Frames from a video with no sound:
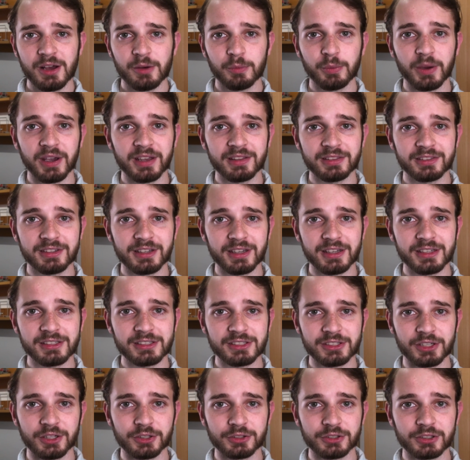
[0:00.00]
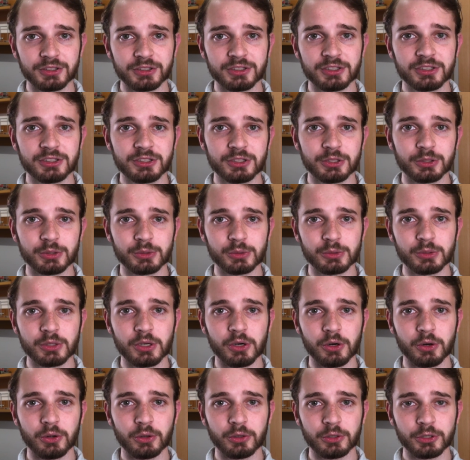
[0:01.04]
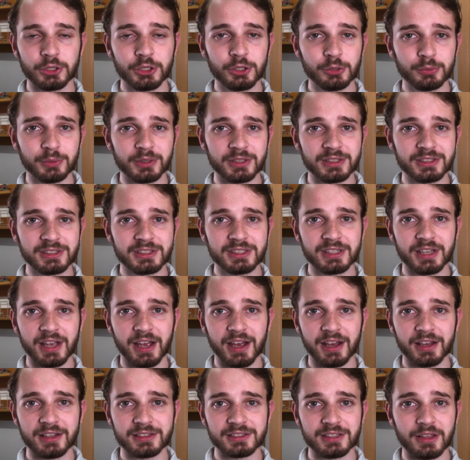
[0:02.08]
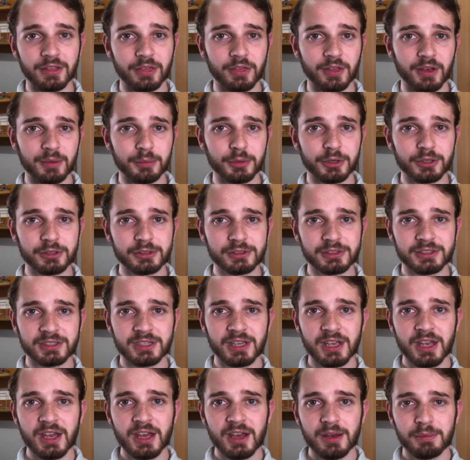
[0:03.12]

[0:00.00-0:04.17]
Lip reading: when they started to call humans as ephemerals